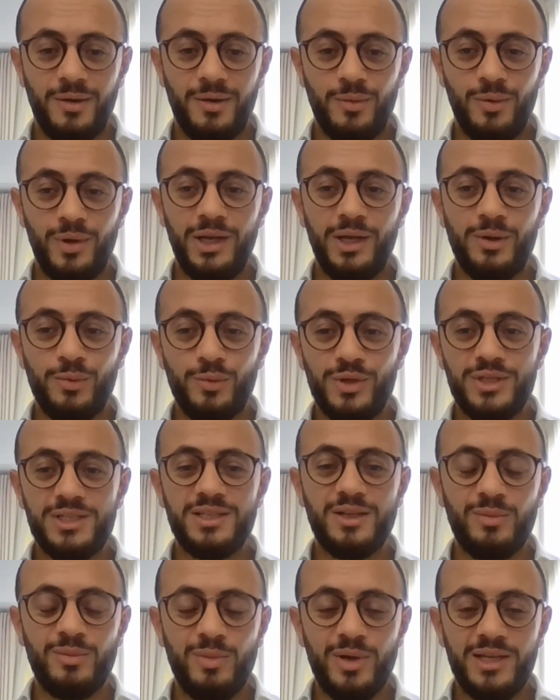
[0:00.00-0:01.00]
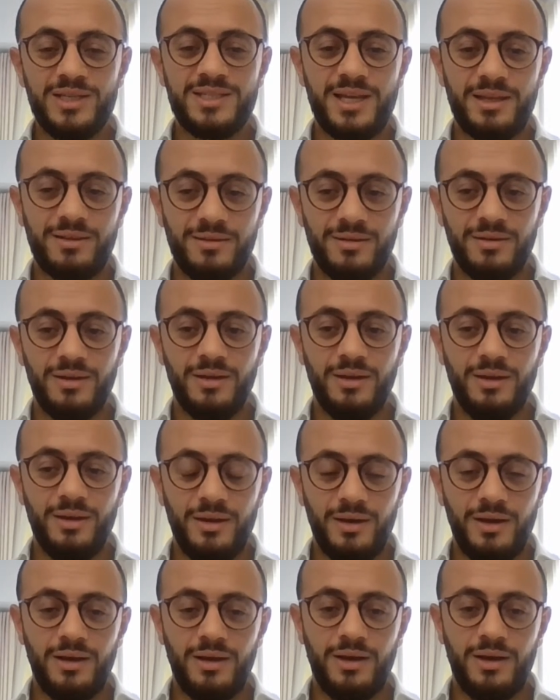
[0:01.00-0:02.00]
really reasonably set
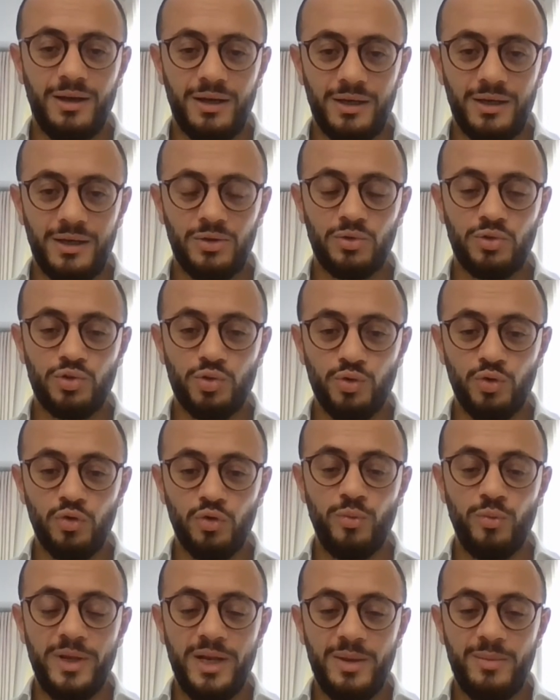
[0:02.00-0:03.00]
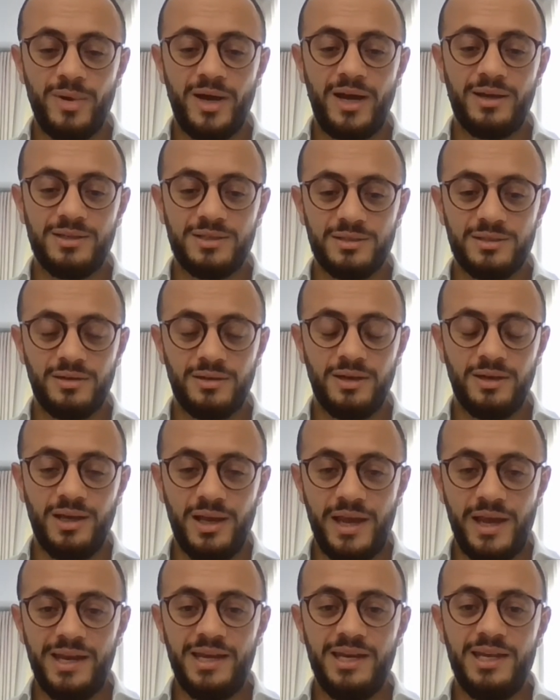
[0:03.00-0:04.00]
to minimize
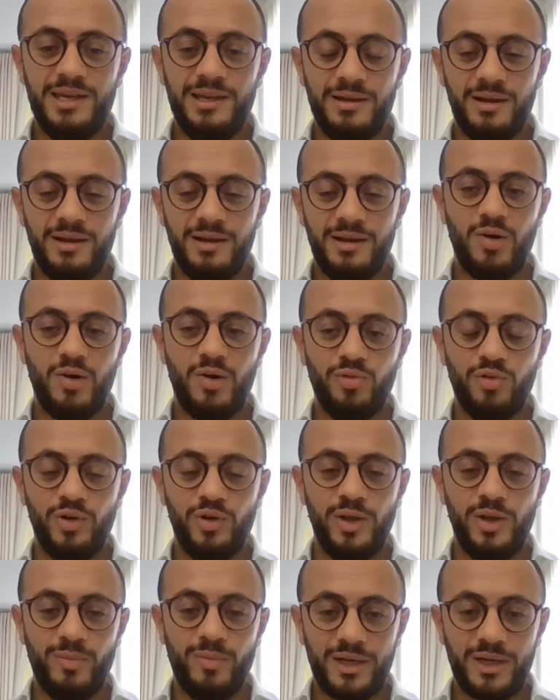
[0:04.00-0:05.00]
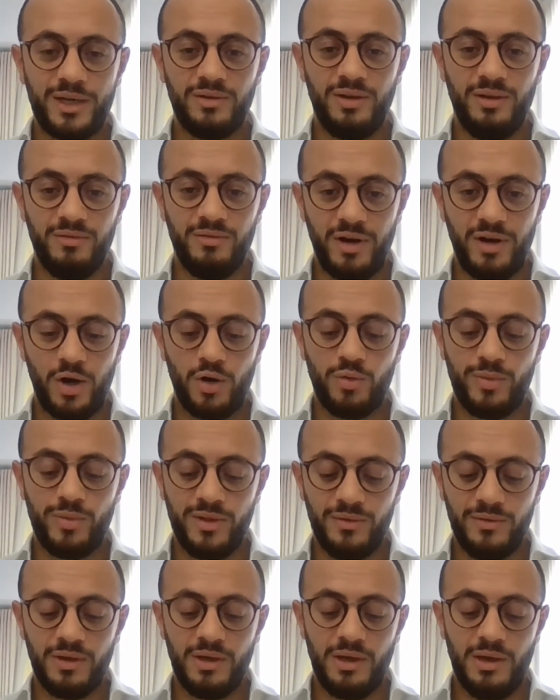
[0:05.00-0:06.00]
any harmful impact on the
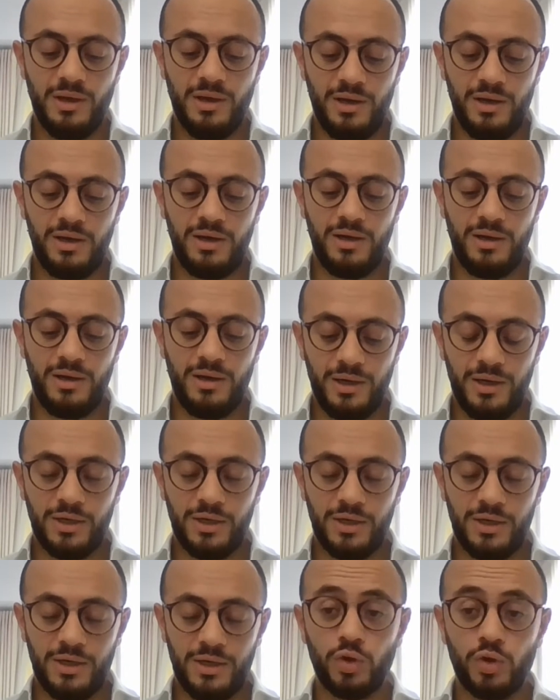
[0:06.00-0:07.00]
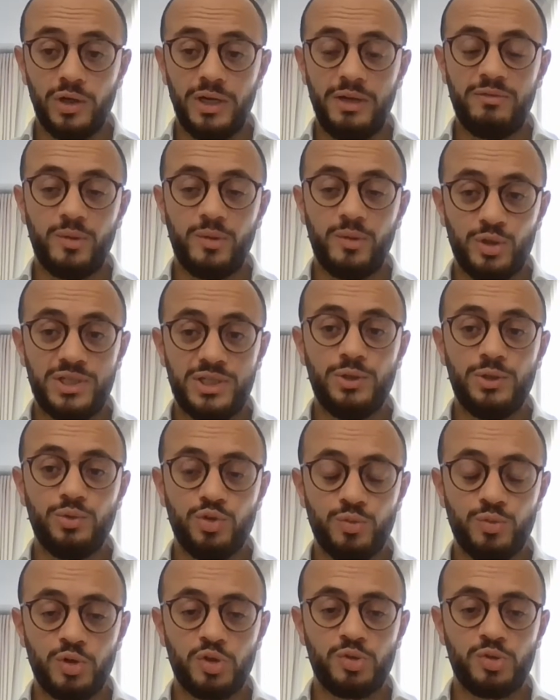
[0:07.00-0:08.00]
environment, not only from a
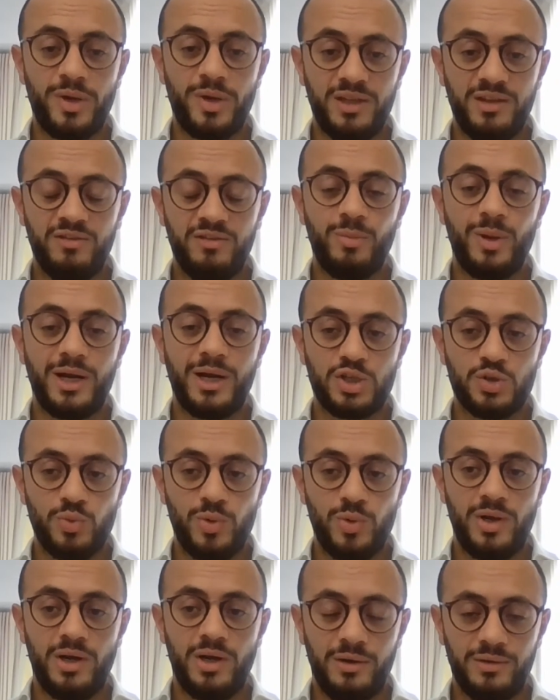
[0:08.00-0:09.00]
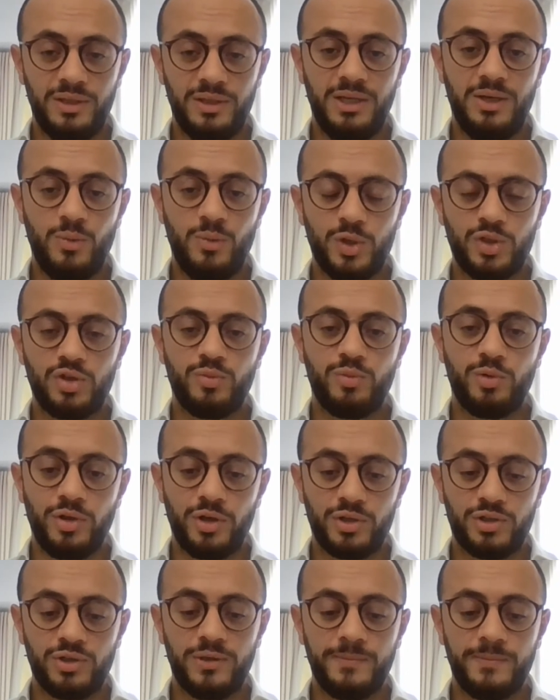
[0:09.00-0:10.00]
CO2 perspective, but as well on the water
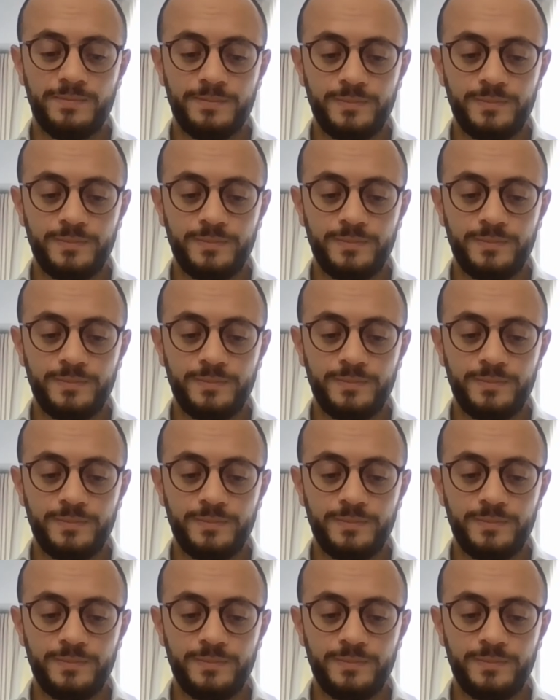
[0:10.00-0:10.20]
production.